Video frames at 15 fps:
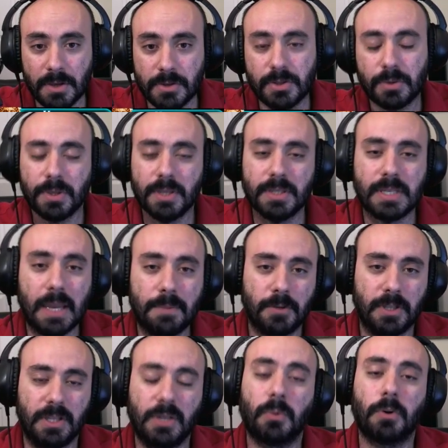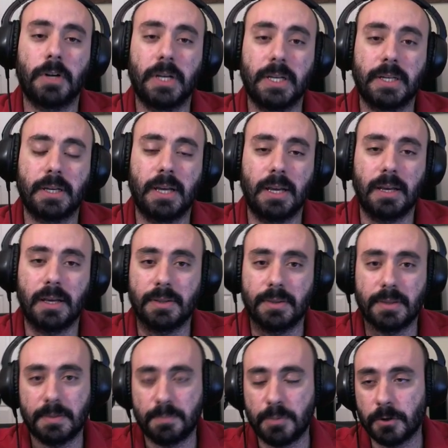So this I'm really worried.
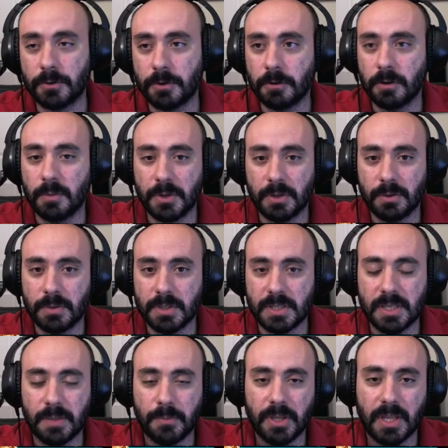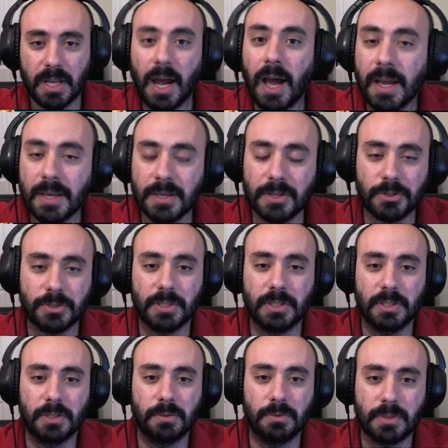Perturbo is someone that I usually
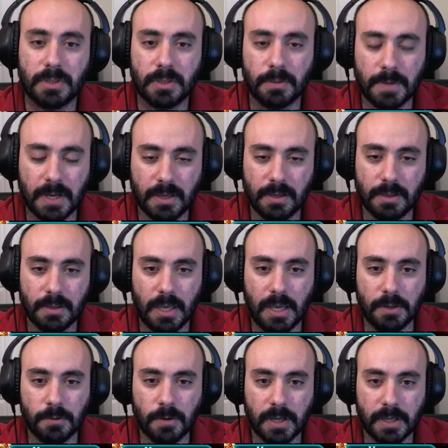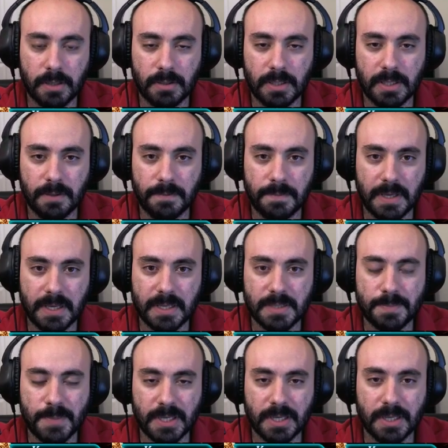use to wreck Angron in the face
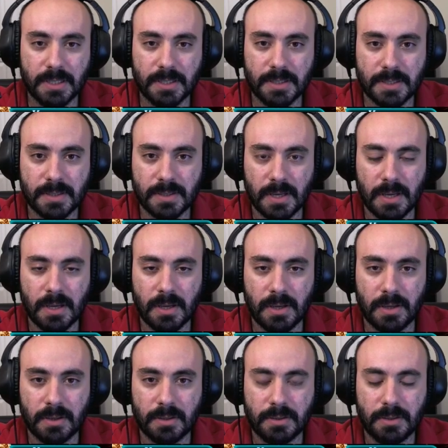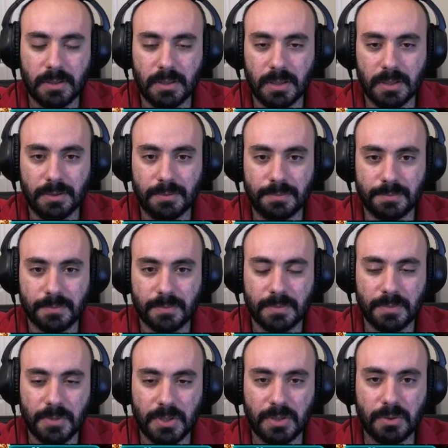because, you know,
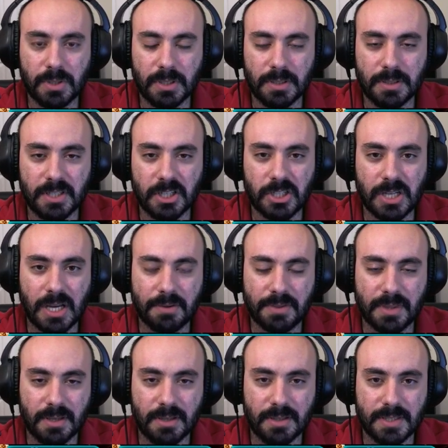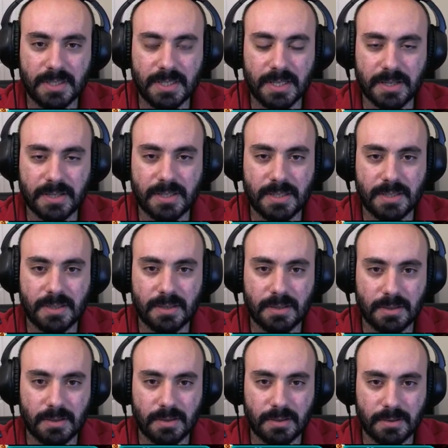you can dish out the 6
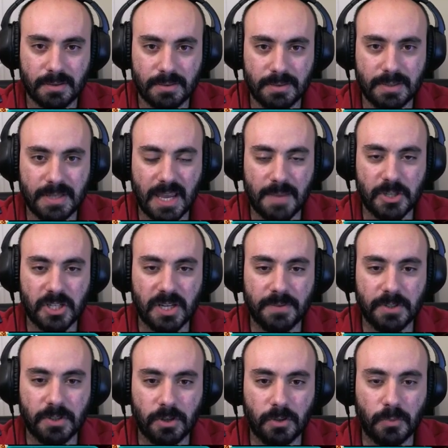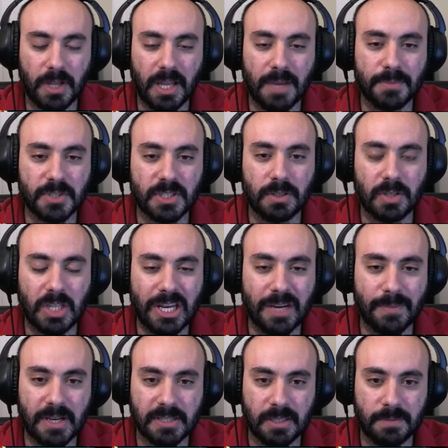damage every turn while I'm still hitting
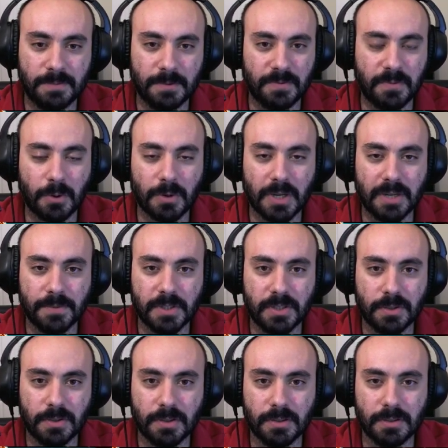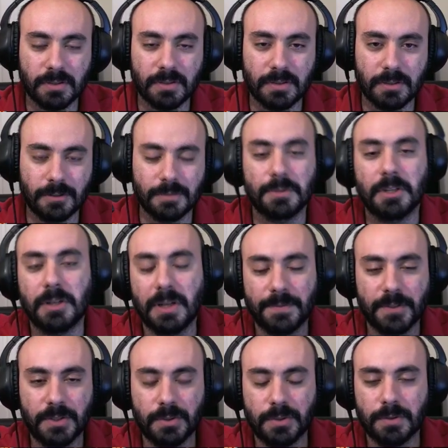myself for 4 every turn, or, you know, every
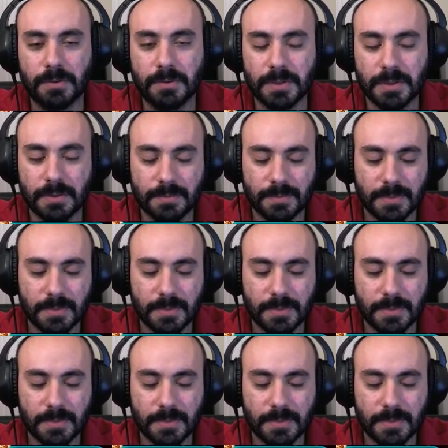2 turns.